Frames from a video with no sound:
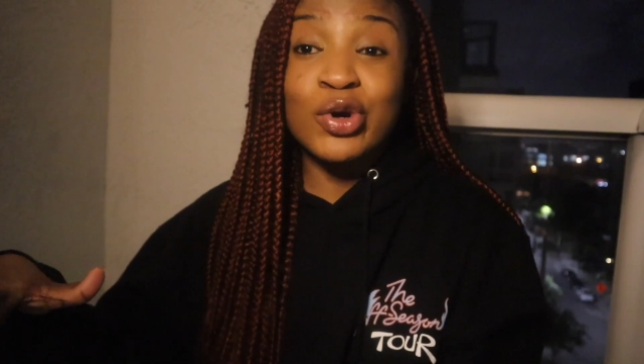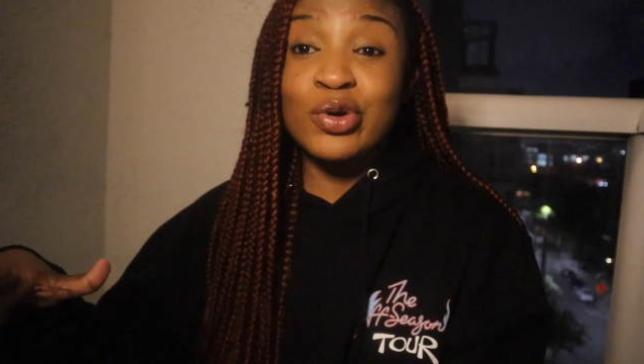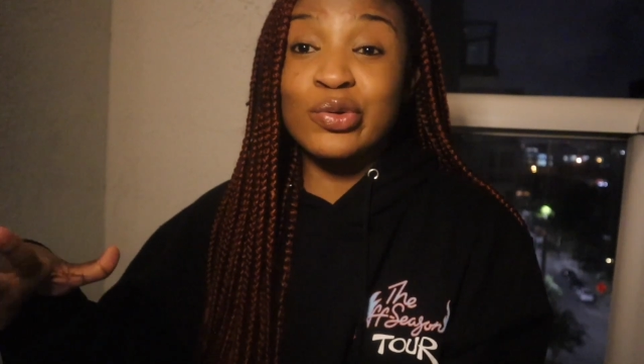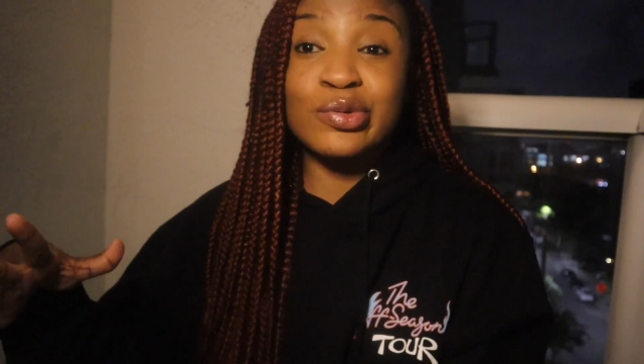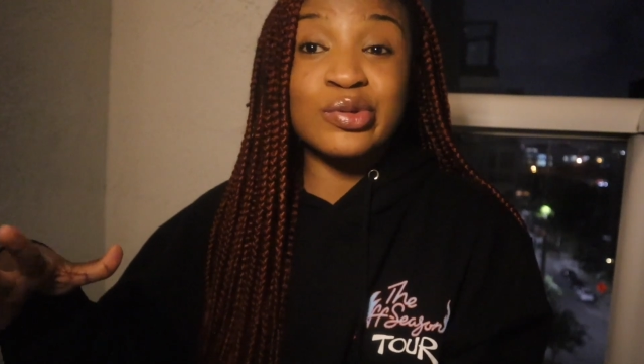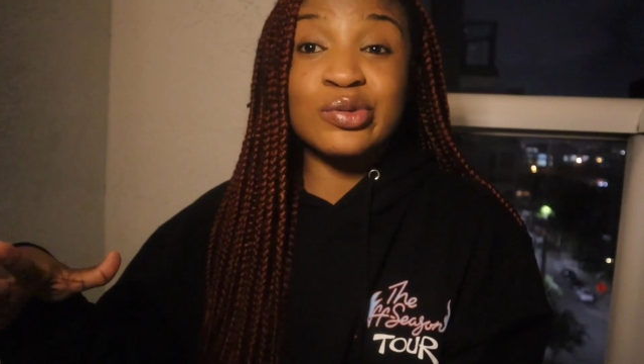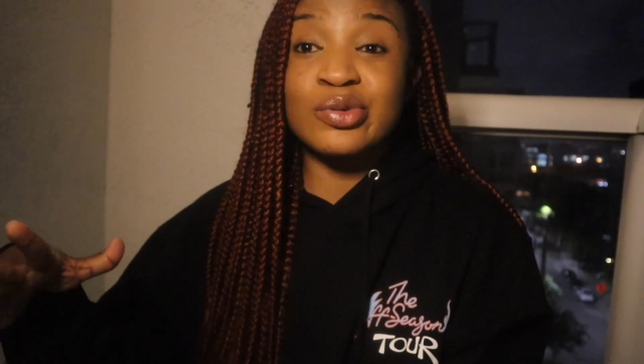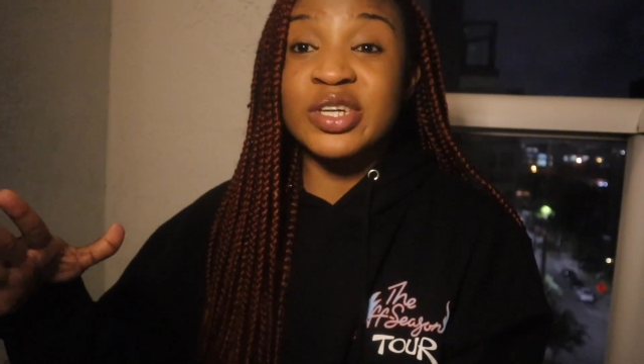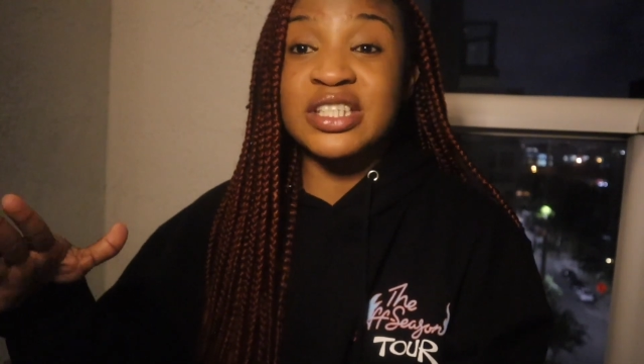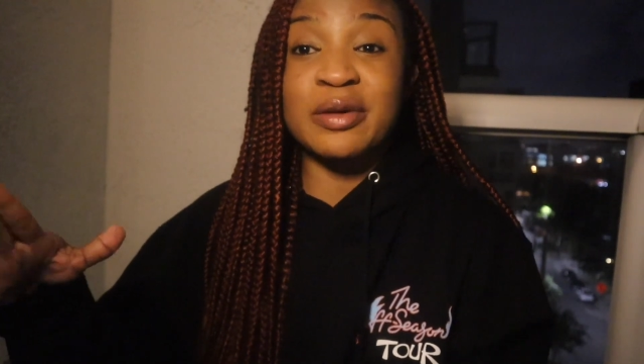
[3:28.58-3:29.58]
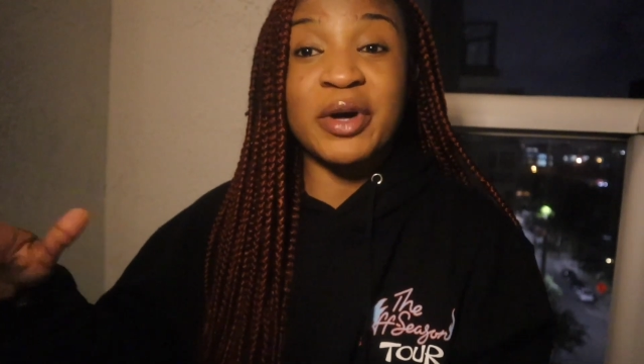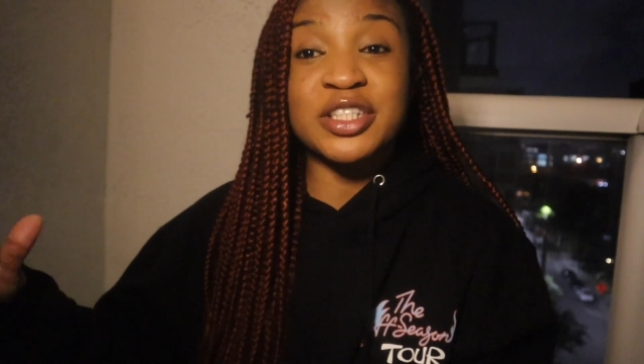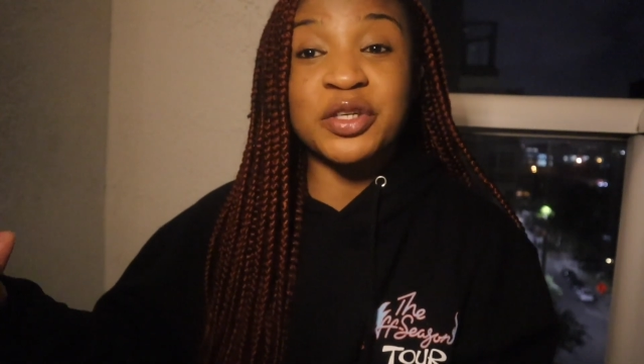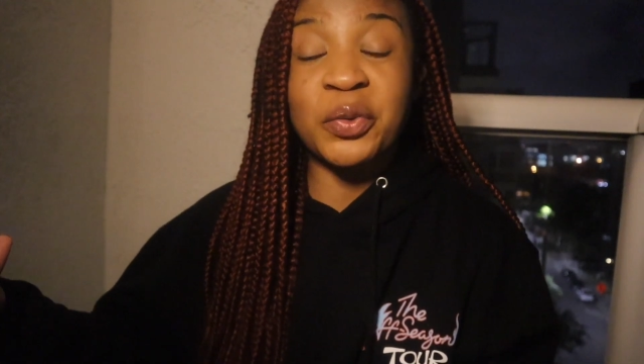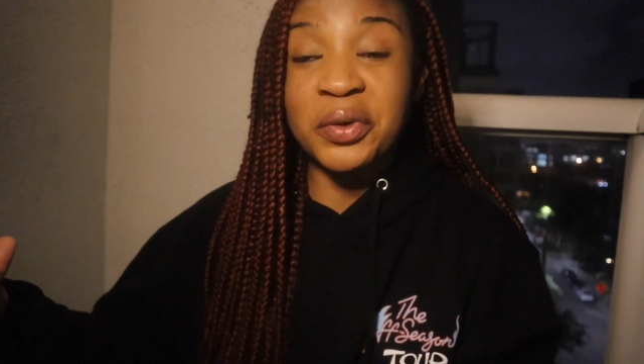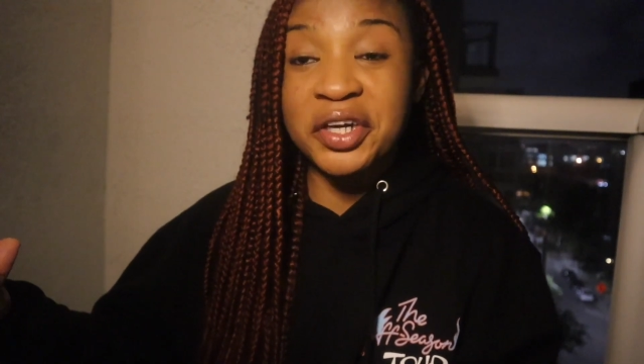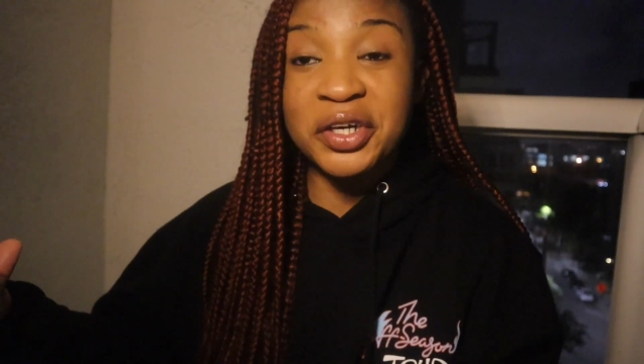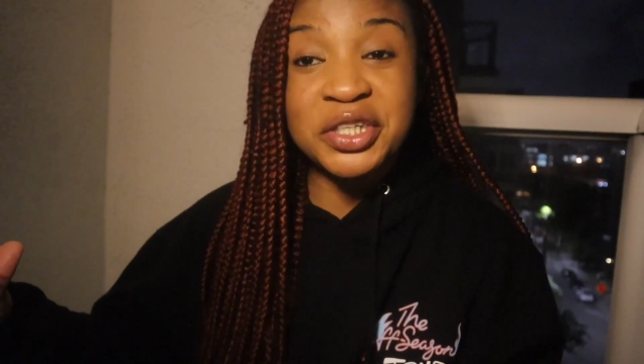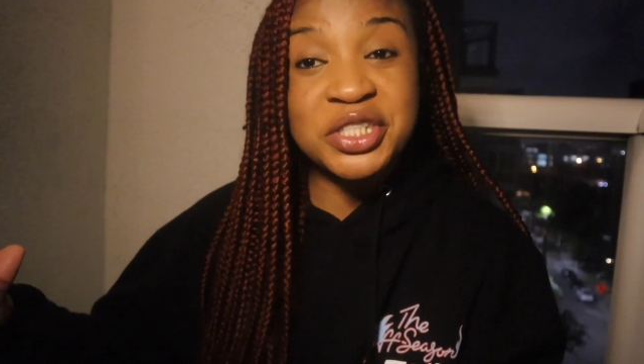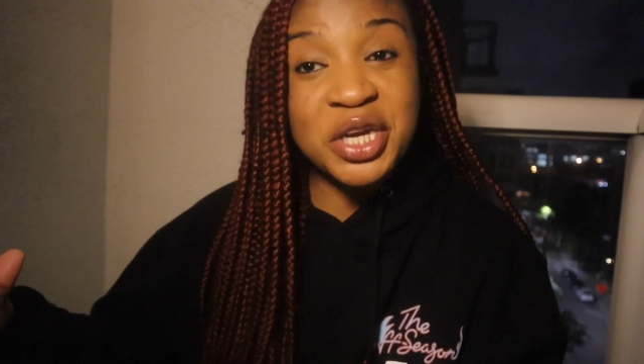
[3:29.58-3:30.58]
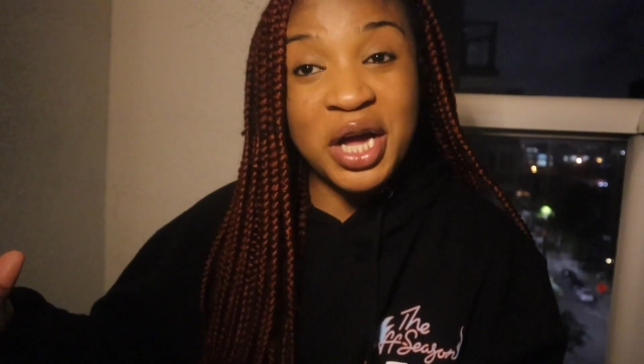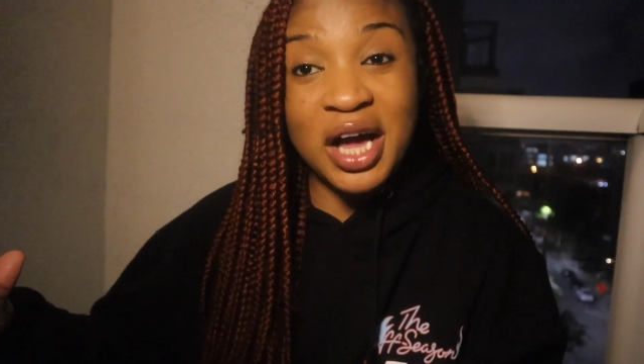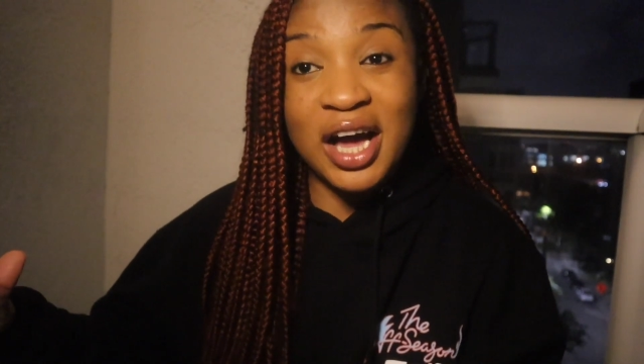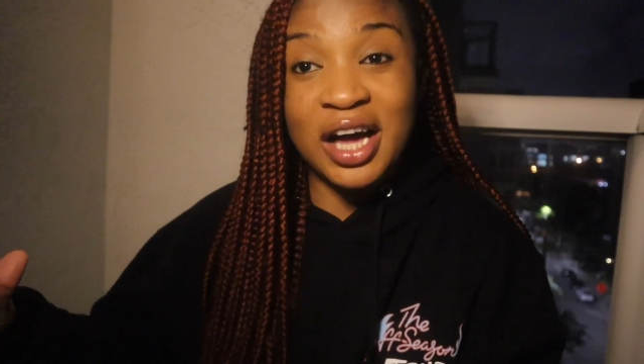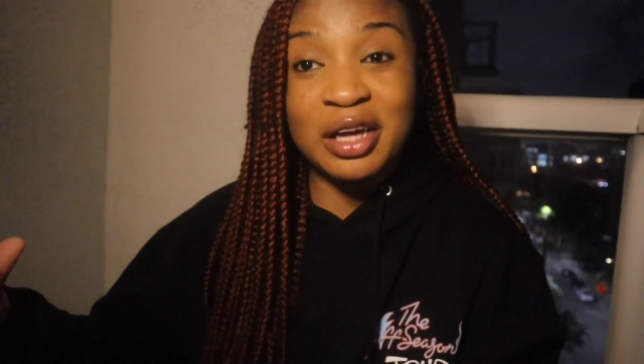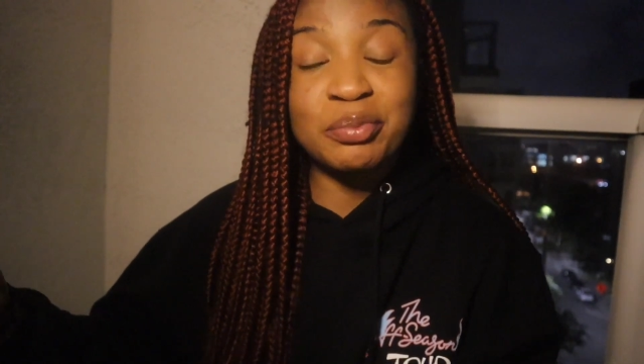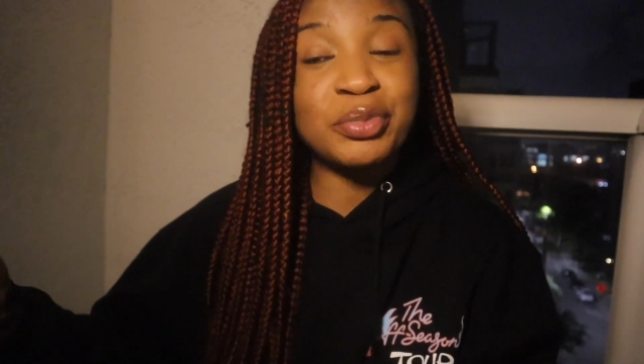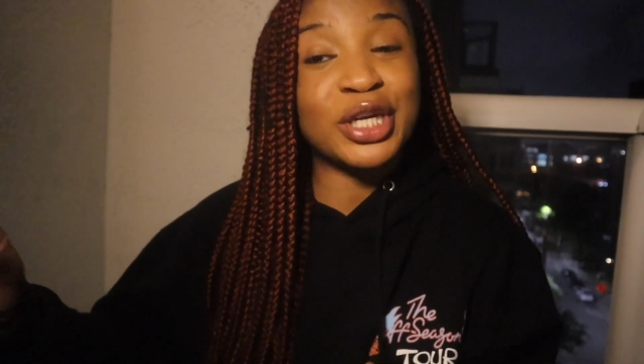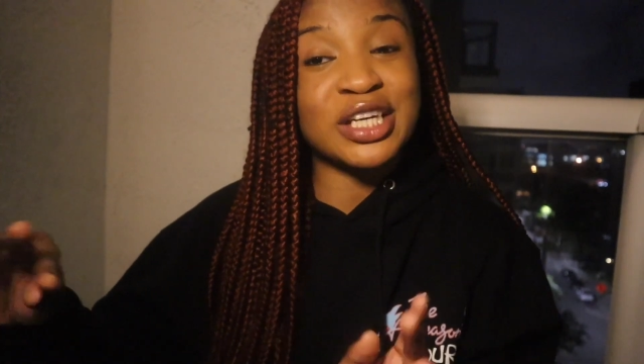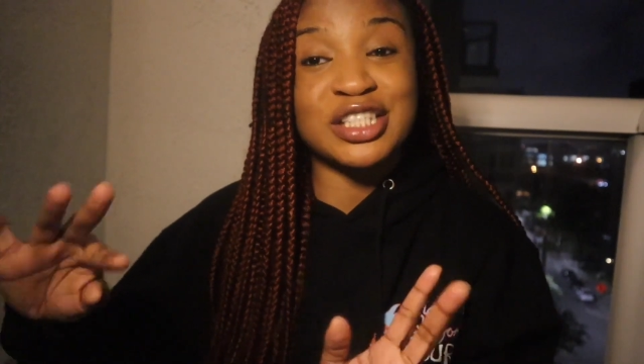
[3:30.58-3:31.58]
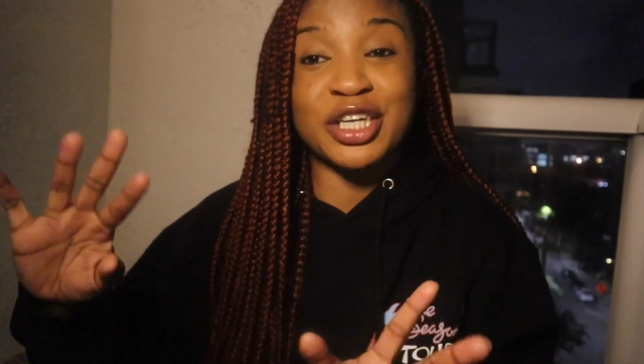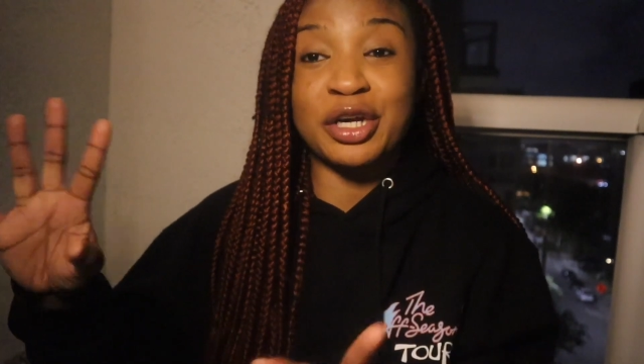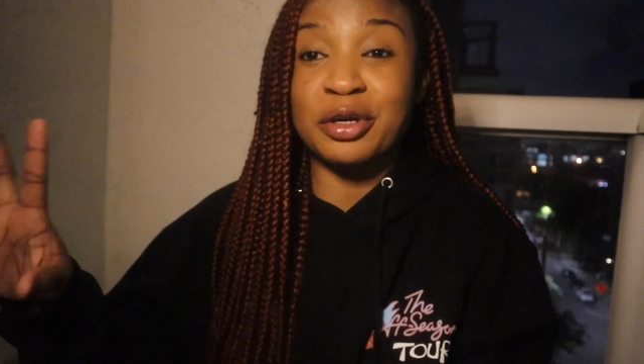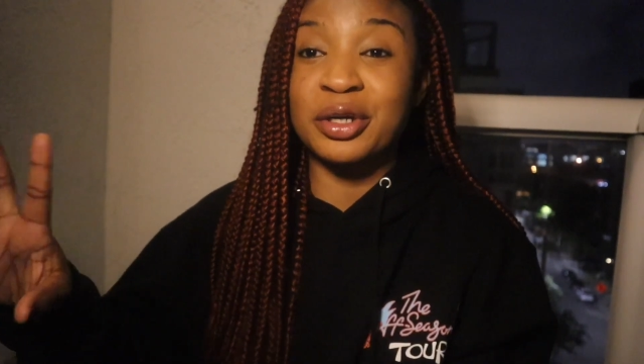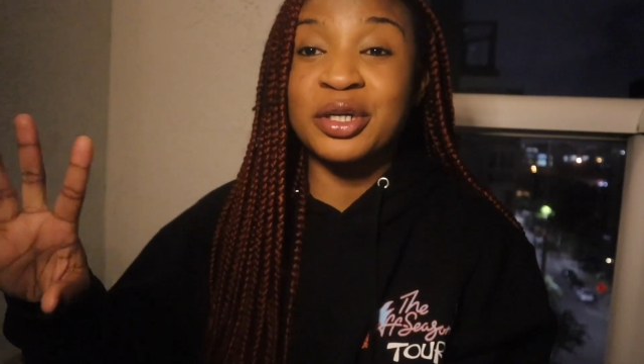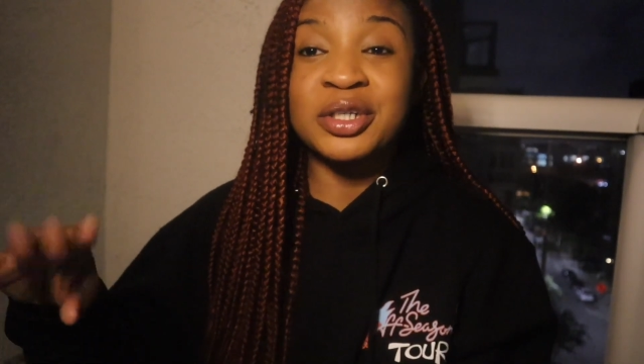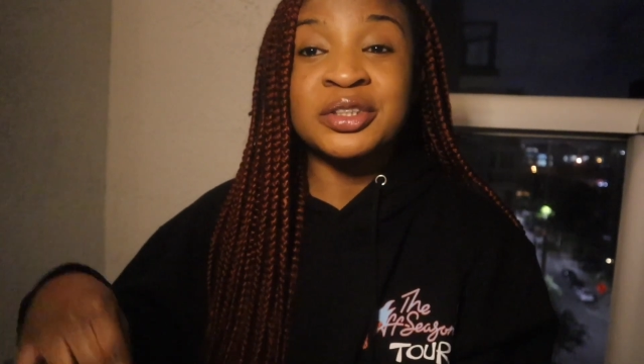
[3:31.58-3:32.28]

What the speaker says: who is about to quit her job because they're